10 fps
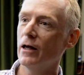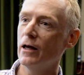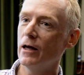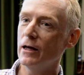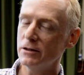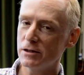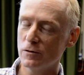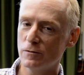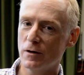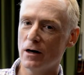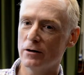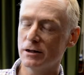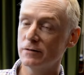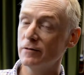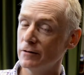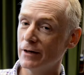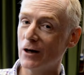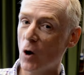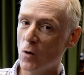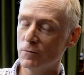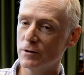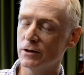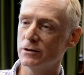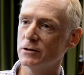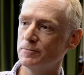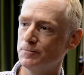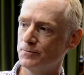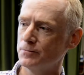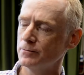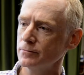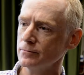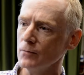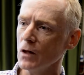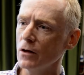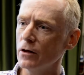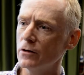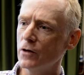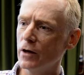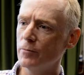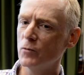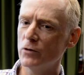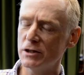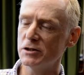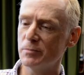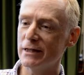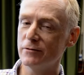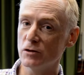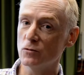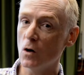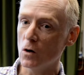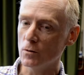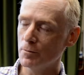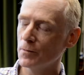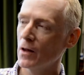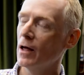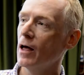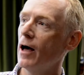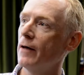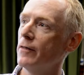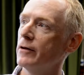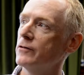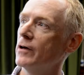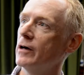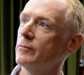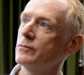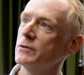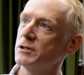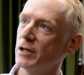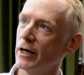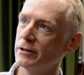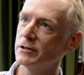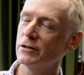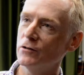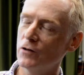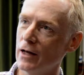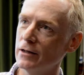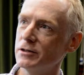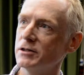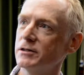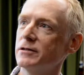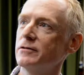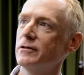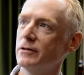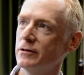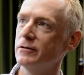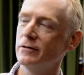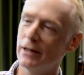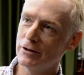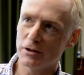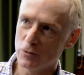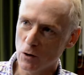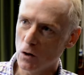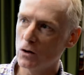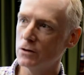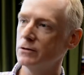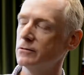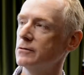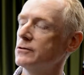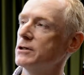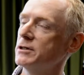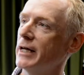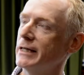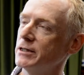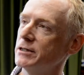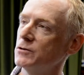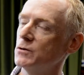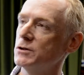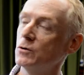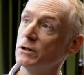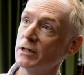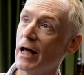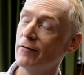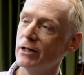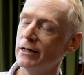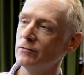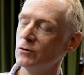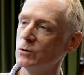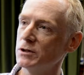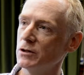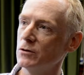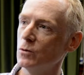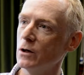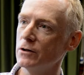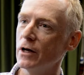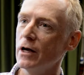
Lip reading: insofar as it's very, very confident that religious believers are wrong, and that science can tell us that there is no God, God doesn't exist, or so doesn't have any influence on the world.